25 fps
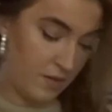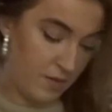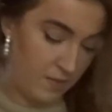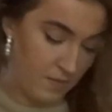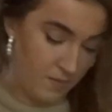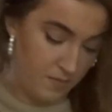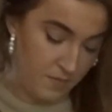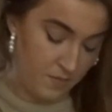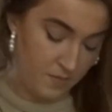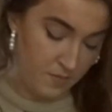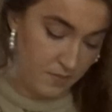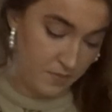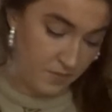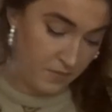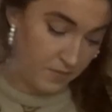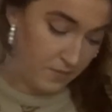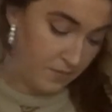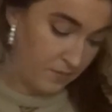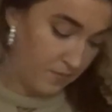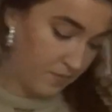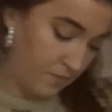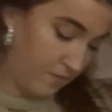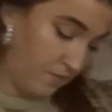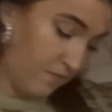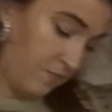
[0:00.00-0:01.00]

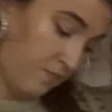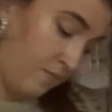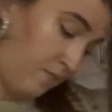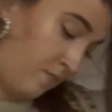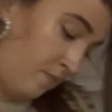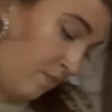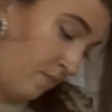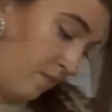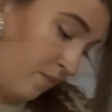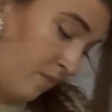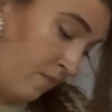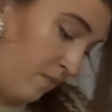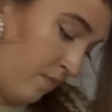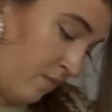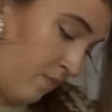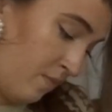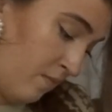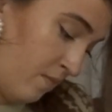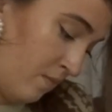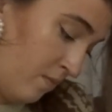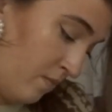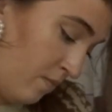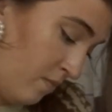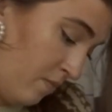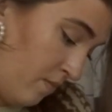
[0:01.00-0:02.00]

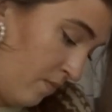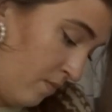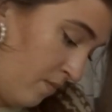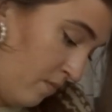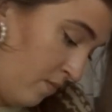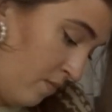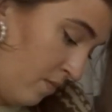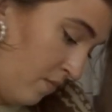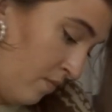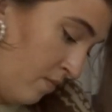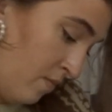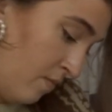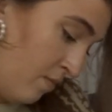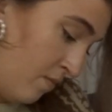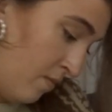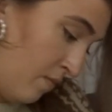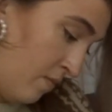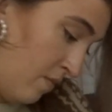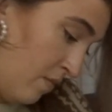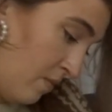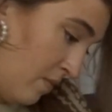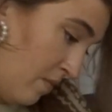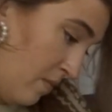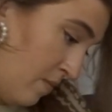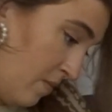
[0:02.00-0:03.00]

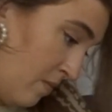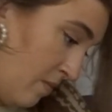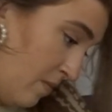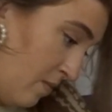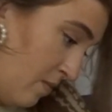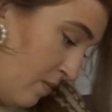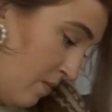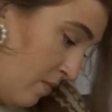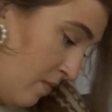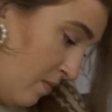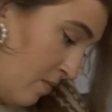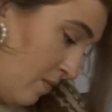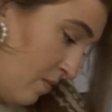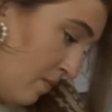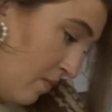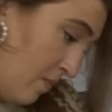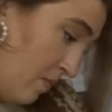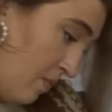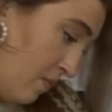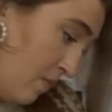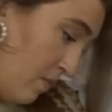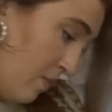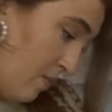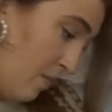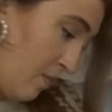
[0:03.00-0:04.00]

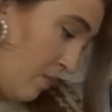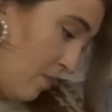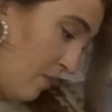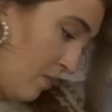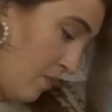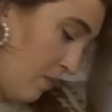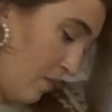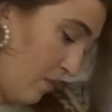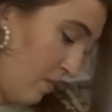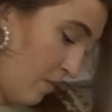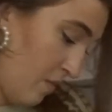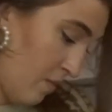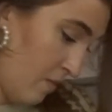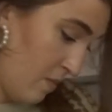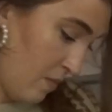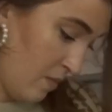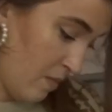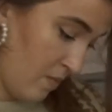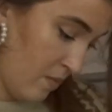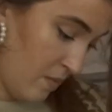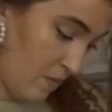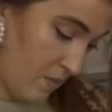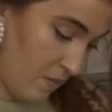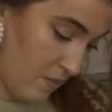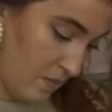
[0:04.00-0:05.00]

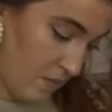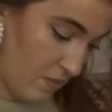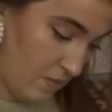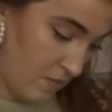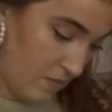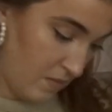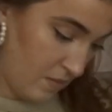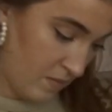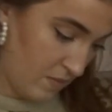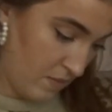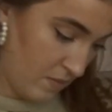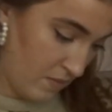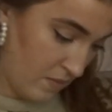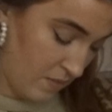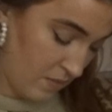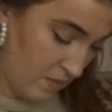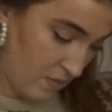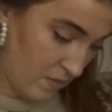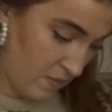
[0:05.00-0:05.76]
No one is speaking in this clip.